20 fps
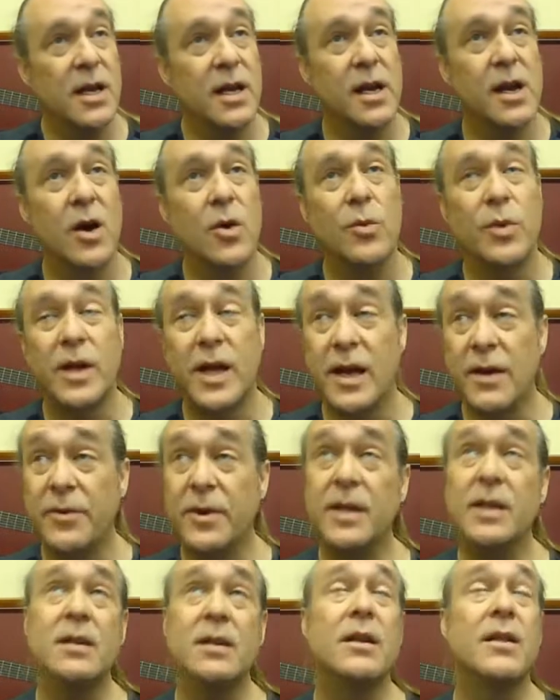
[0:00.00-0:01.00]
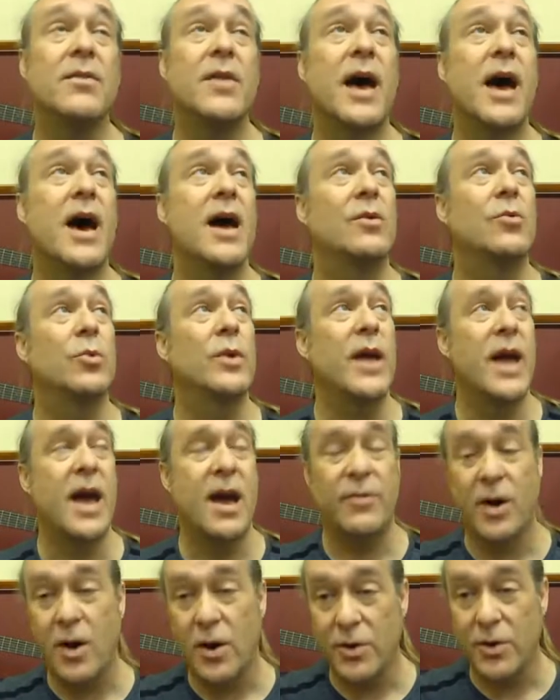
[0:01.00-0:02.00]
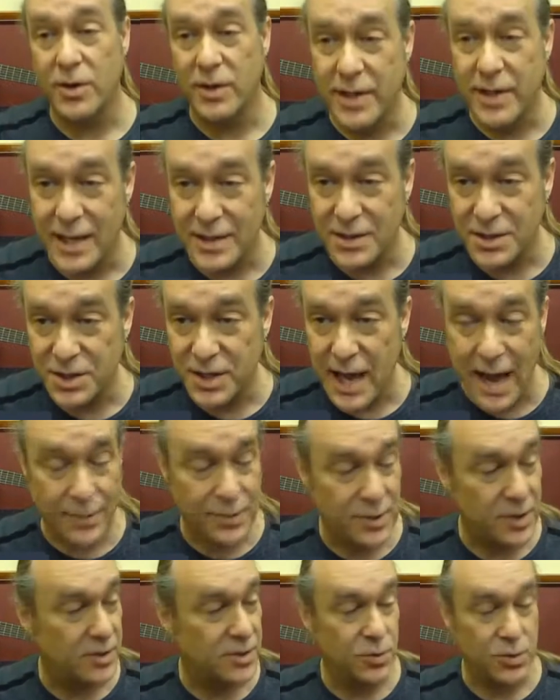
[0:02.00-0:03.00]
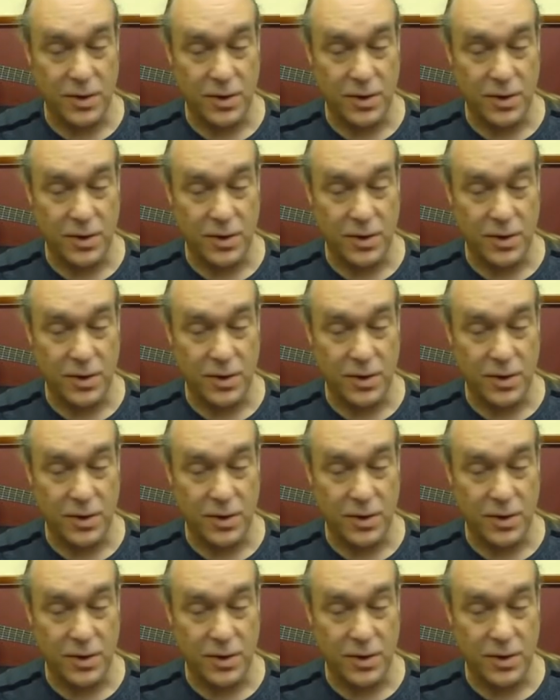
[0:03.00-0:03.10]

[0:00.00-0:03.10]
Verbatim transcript: you know, given that we have one hundred ten chapters,